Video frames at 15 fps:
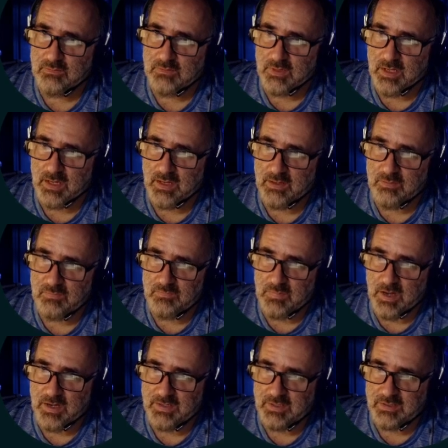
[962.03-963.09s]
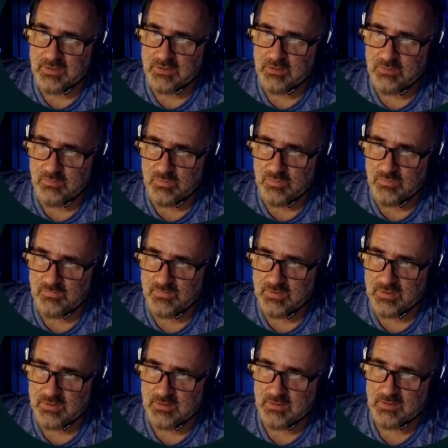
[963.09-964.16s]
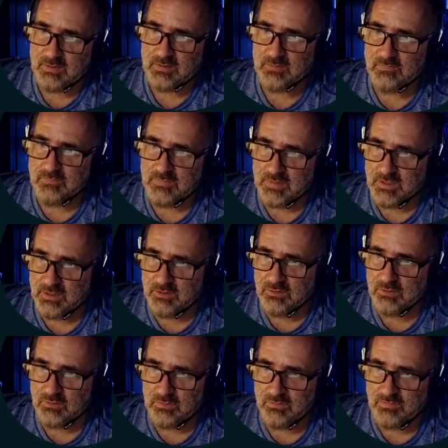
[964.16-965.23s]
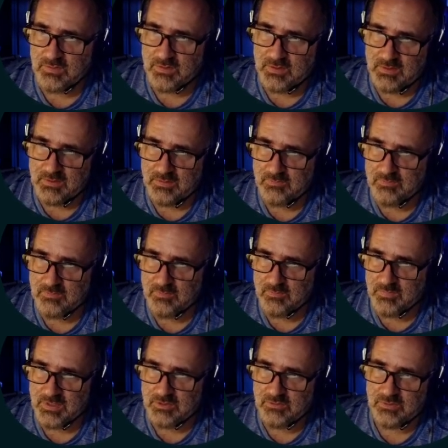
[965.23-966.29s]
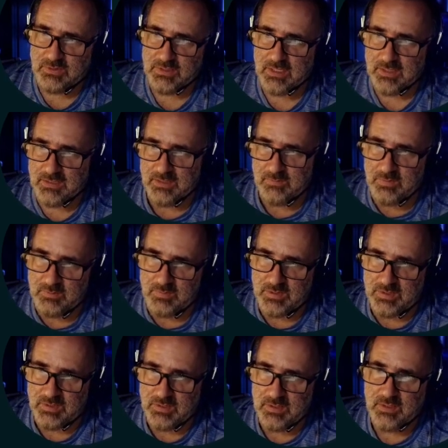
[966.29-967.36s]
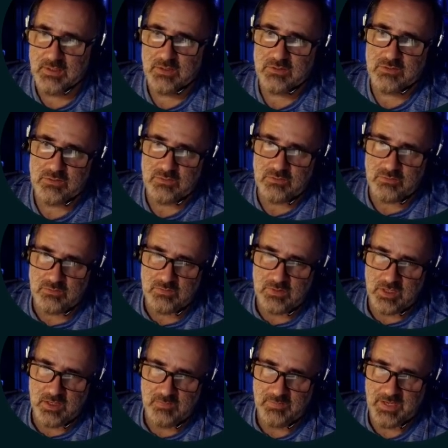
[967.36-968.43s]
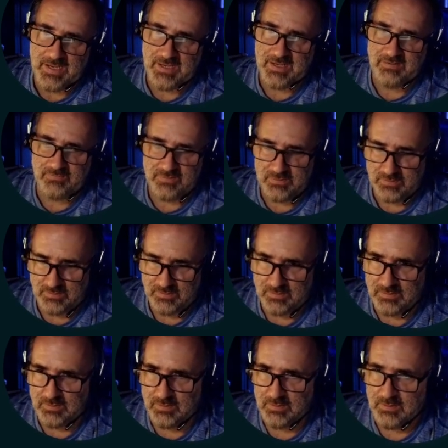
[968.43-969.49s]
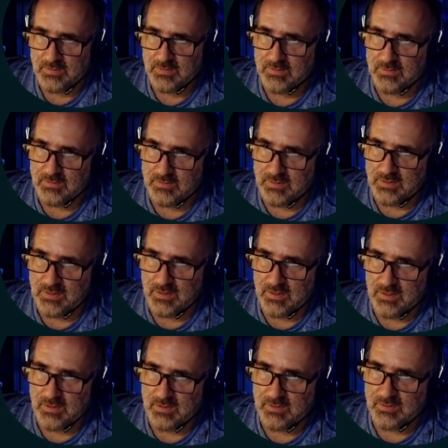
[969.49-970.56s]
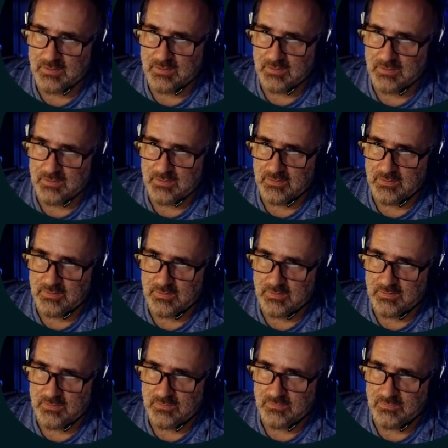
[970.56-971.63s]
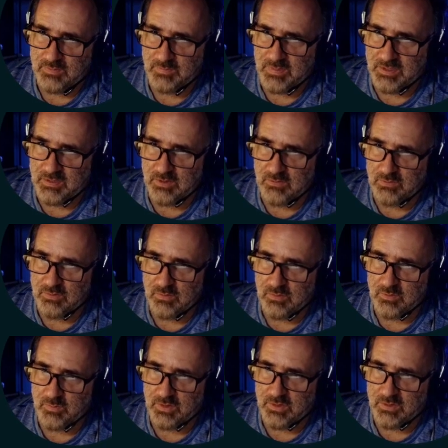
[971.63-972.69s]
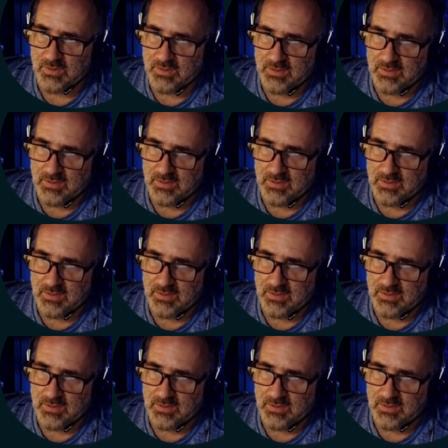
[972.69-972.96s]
I needed to move the include for the Big Tree Tech EBB to come after the repeato and orbiter.